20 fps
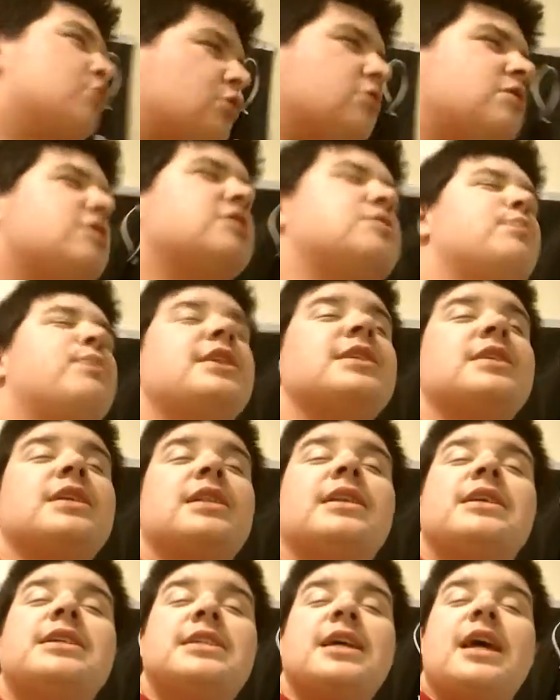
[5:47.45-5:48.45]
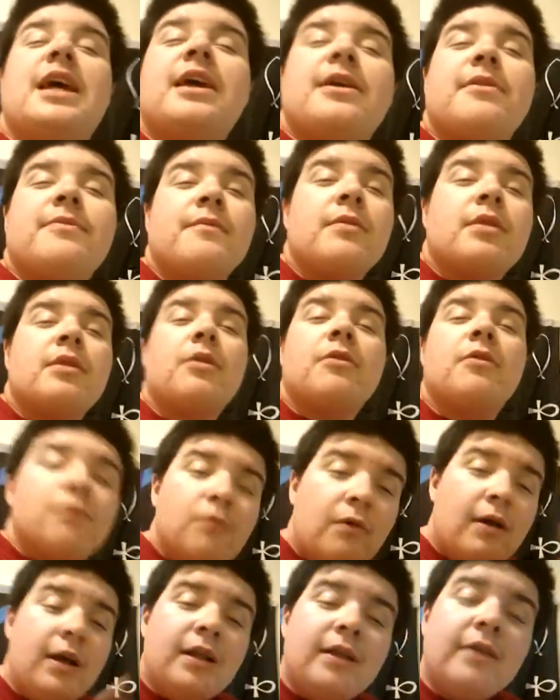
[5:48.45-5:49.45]
to just basically say,
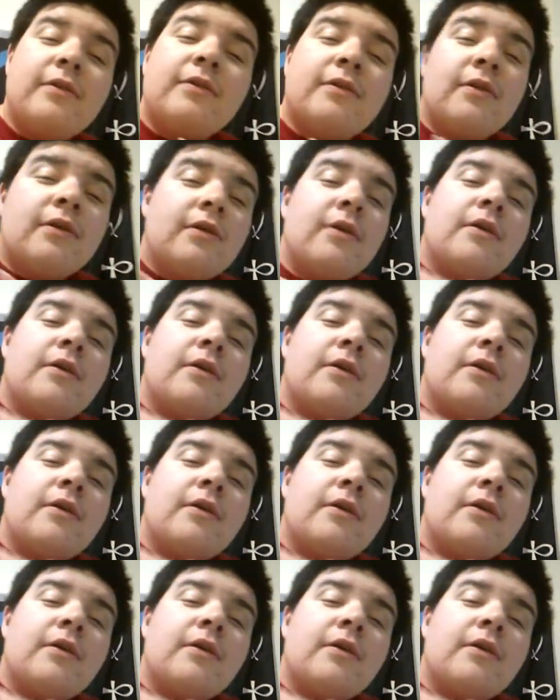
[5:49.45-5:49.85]
one,